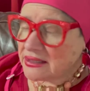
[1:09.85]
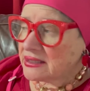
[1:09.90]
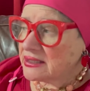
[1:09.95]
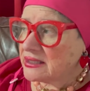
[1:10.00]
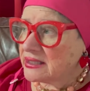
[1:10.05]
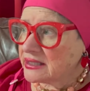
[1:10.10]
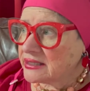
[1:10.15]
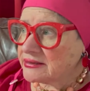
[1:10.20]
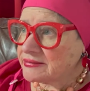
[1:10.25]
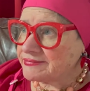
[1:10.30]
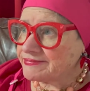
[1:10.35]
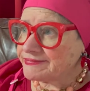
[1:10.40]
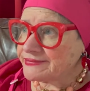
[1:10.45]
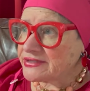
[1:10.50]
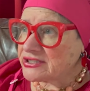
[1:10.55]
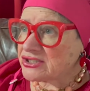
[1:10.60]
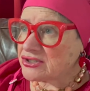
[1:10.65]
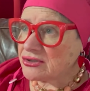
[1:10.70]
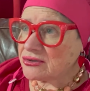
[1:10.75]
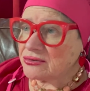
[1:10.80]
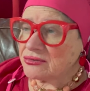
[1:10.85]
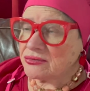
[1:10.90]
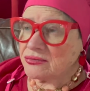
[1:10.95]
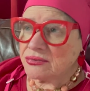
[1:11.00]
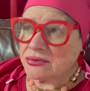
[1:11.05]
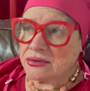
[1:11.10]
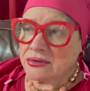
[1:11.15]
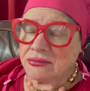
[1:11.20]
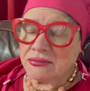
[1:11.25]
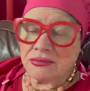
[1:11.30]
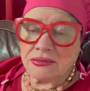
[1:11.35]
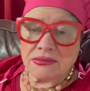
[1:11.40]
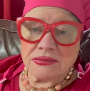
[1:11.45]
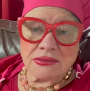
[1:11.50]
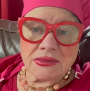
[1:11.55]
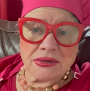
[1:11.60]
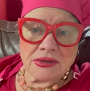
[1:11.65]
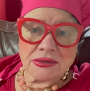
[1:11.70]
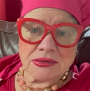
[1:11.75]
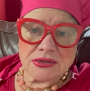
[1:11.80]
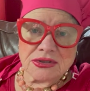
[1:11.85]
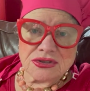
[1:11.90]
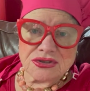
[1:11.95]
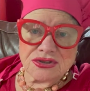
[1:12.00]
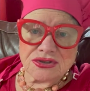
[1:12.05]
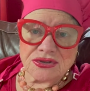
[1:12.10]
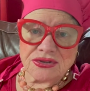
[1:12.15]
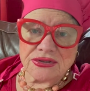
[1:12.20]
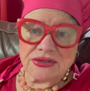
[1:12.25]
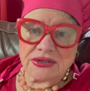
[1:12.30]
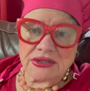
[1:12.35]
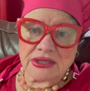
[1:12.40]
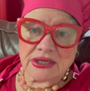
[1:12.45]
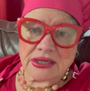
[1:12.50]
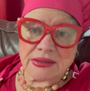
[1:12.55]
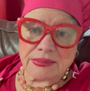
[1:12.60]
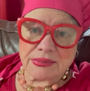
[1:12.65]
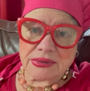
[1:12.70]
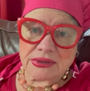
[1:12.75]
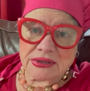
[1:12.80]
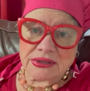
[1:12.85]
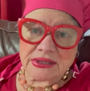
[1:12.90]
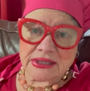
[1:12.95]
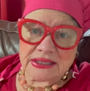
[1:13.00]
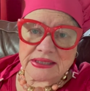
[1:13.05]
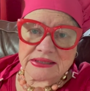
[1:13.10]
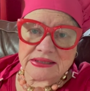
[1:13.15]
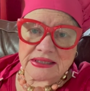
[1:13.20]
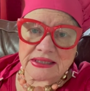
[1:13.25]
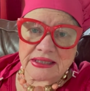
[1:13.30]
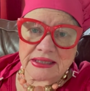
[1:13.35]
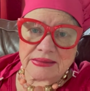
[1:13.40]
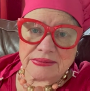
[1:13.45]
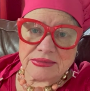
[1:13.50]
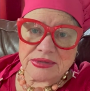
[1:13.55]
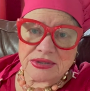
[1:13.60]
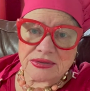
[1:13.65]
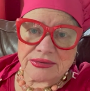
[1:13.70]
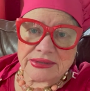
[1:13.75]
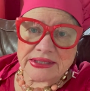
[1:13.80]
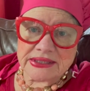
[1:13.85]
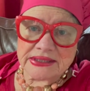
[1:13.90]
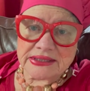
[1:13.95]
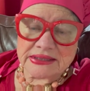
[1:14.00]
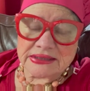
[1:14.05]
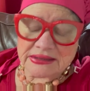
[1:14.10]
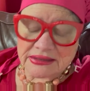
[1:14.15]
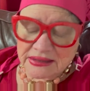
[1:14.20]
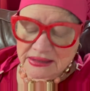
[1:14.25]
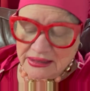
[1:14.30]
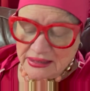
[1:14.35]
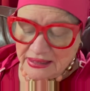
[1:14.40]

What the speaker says: And so I'm going to show you a couple of things that I'm doing.